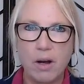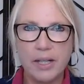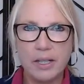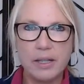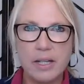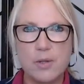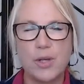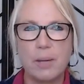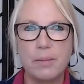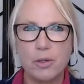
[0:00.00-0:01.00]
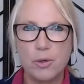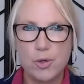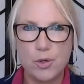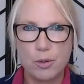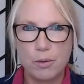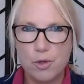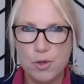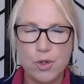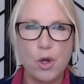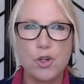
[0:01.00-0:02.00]
I need these chemicals to
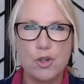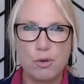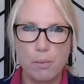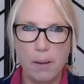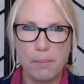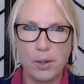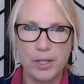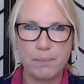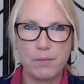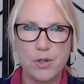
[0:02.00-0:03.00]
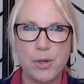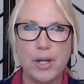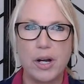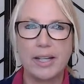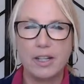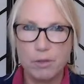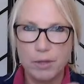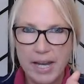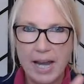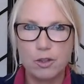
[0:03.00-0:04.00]
surge through my body so that I can
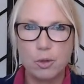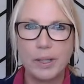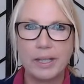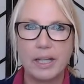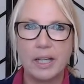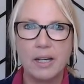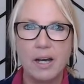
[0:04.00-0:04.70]
react quickly.